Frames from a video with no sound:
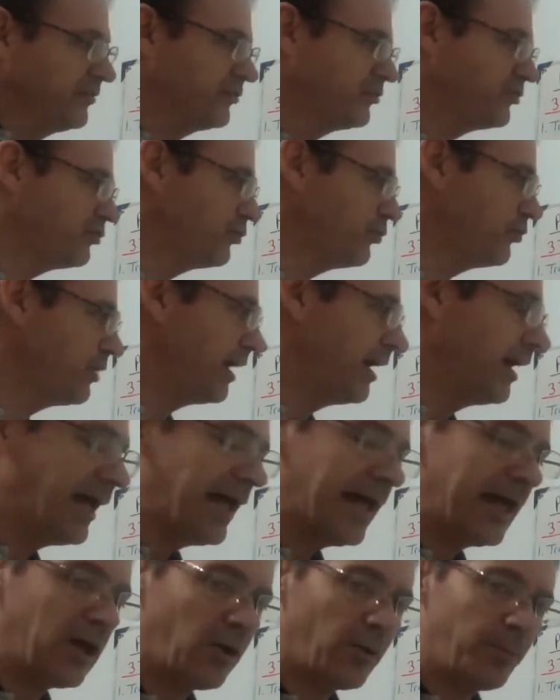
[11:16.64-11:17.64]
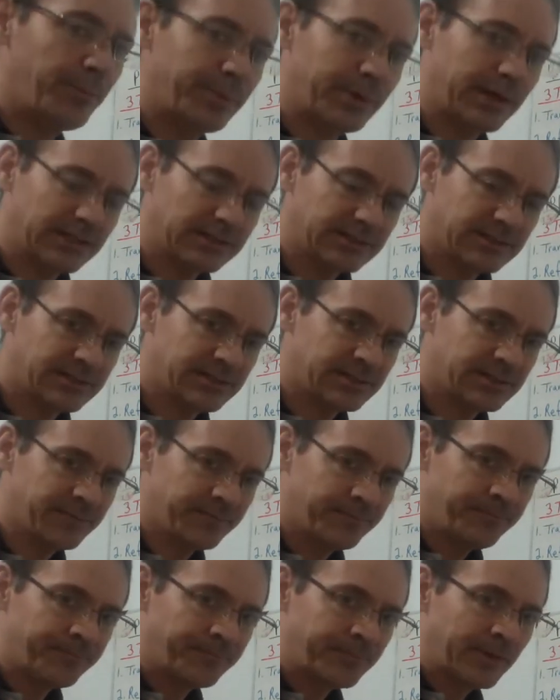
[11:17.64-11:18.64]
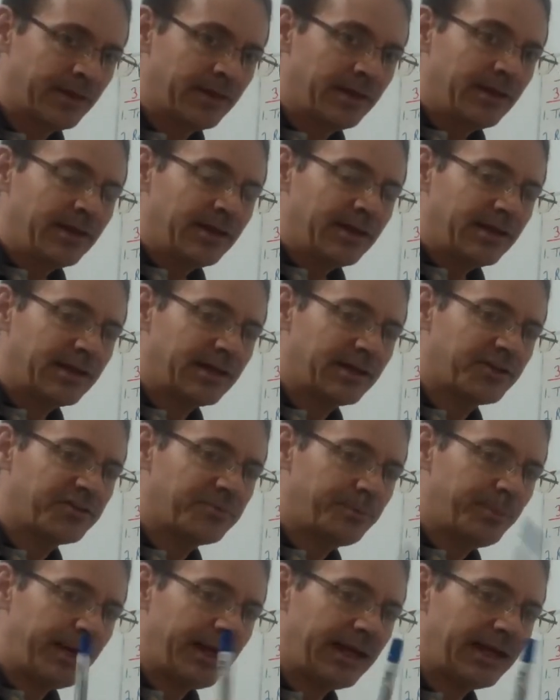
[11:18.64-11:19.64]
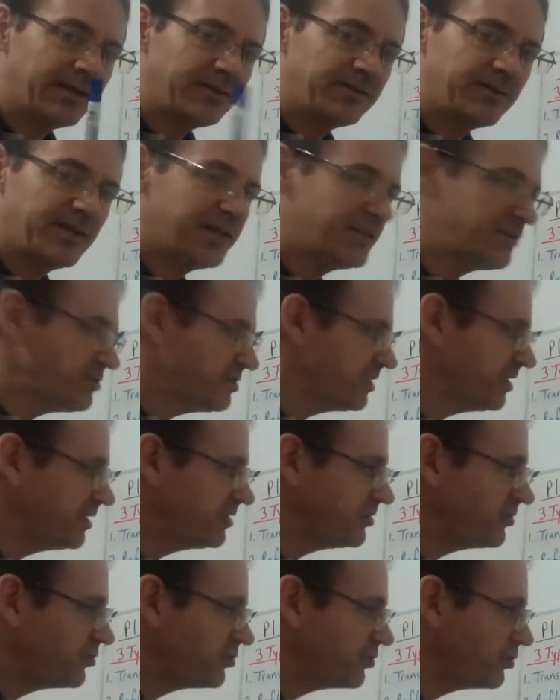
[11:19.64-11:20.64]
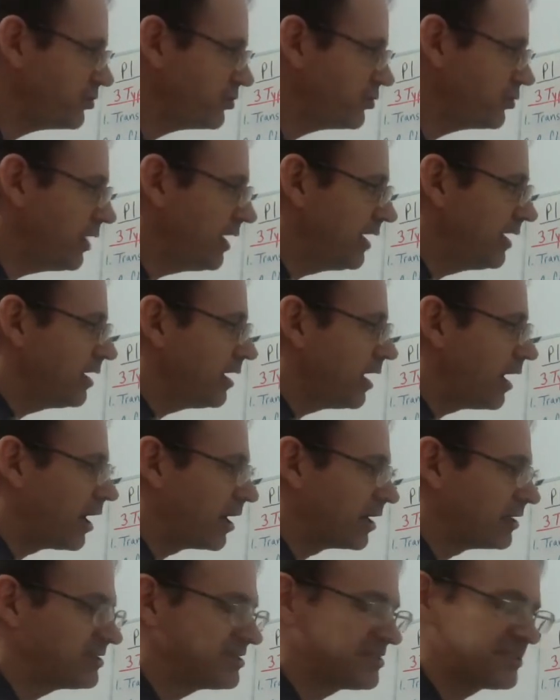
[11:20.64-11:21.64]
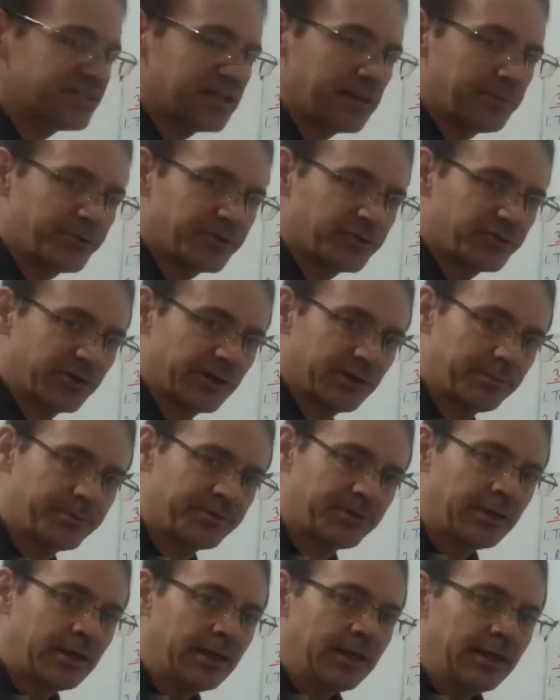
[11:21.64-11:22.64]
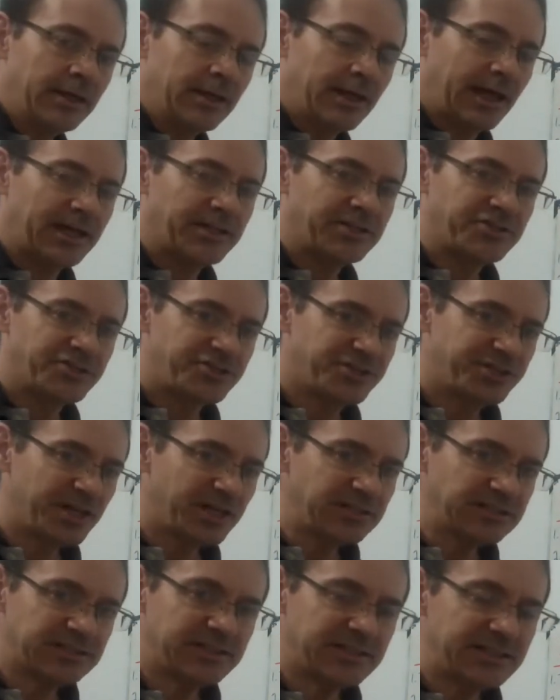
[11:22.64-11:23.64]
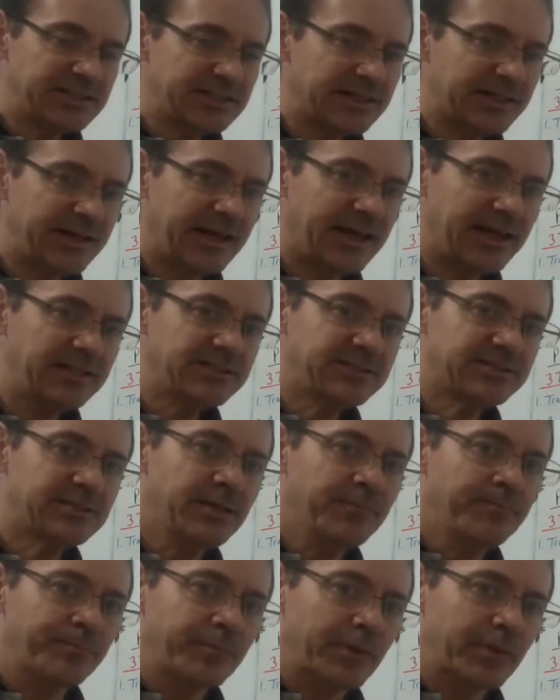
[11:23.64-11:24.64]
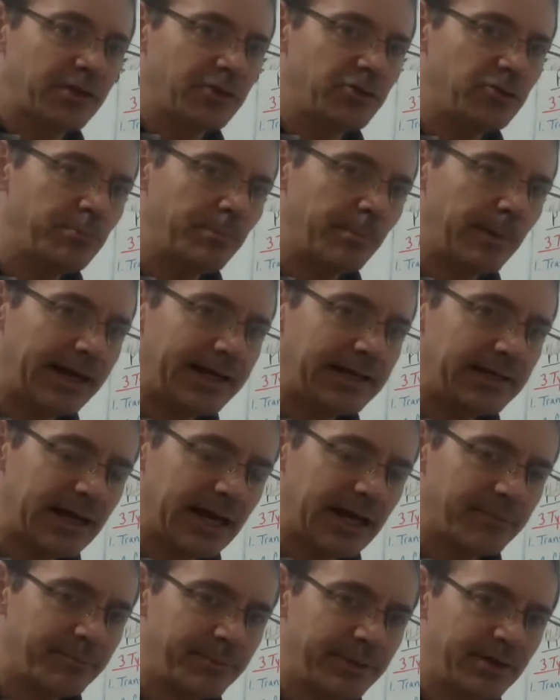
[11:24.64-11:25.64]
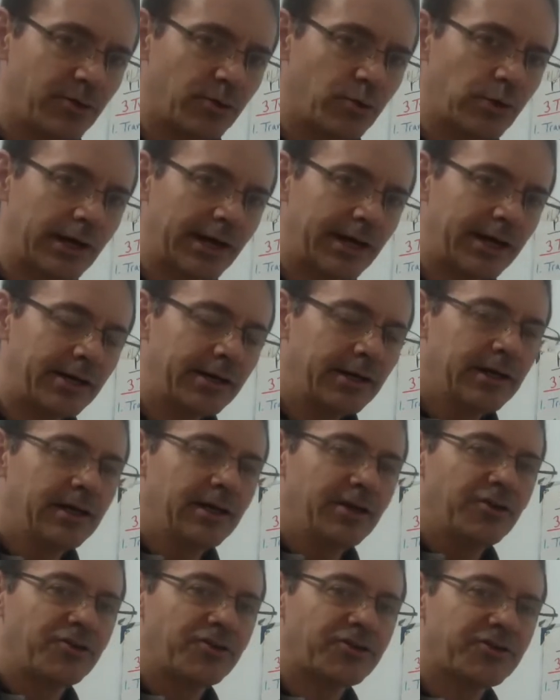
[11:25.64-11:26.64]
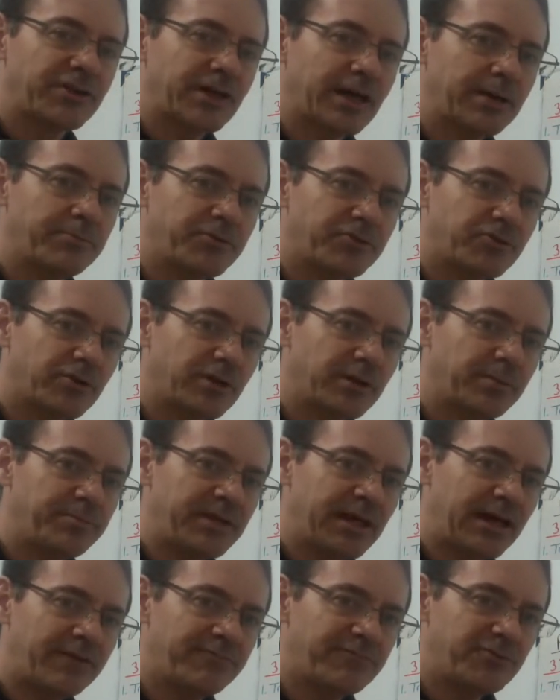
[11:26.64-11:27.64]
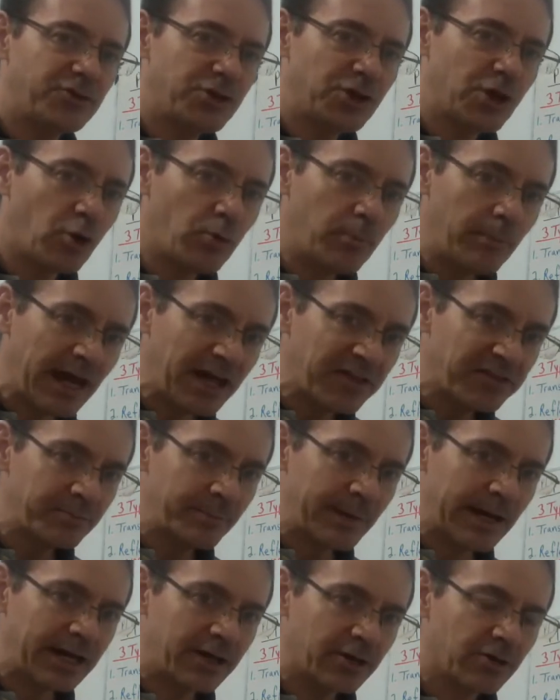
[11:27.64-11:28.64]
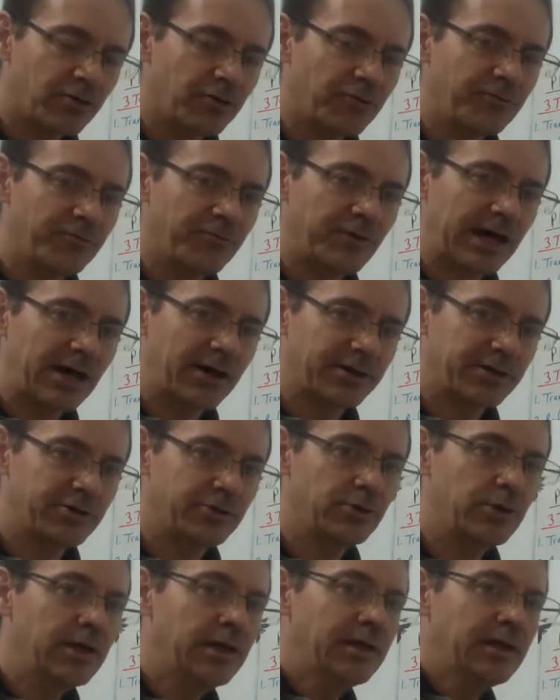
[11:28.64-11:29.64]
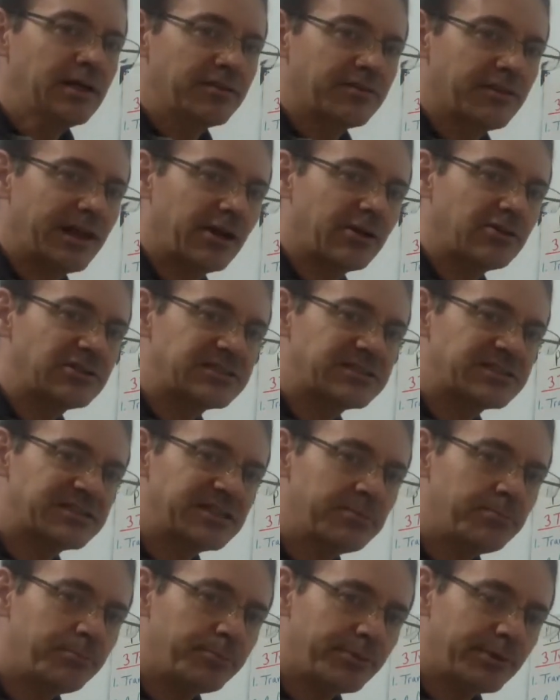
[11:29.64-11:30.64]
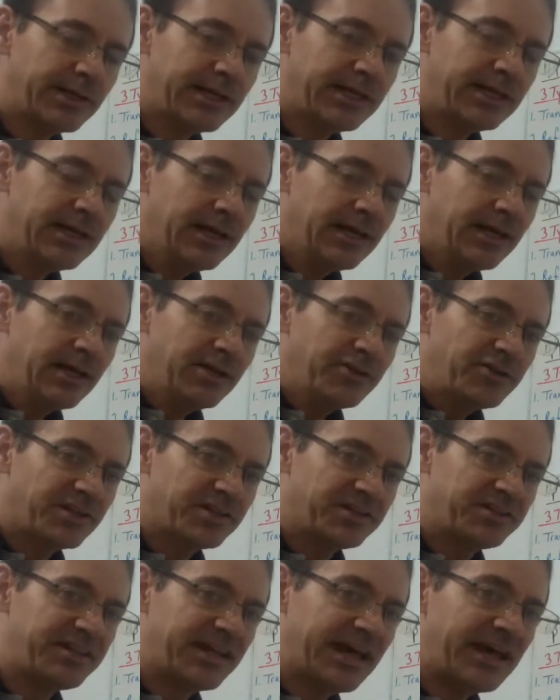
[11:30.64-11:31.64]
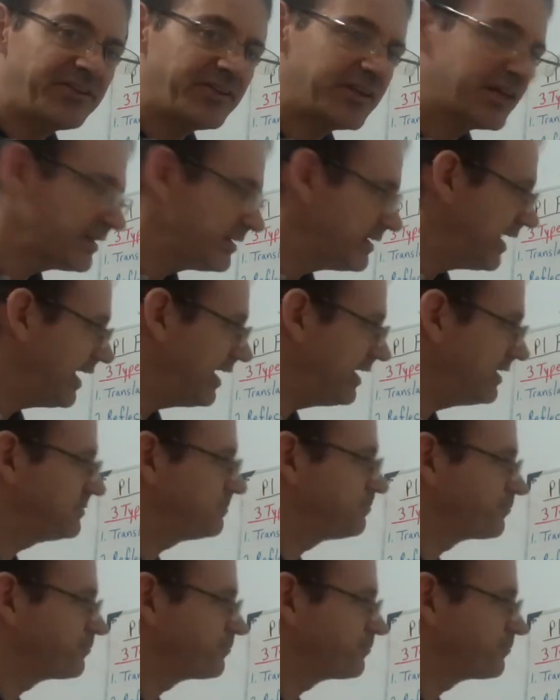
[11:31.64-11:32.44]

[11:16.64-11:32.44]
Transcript: do to help us is pay attention to our subscripts. And just in case you might not be aware, subscripts have no mathematical value. They are simply to designate,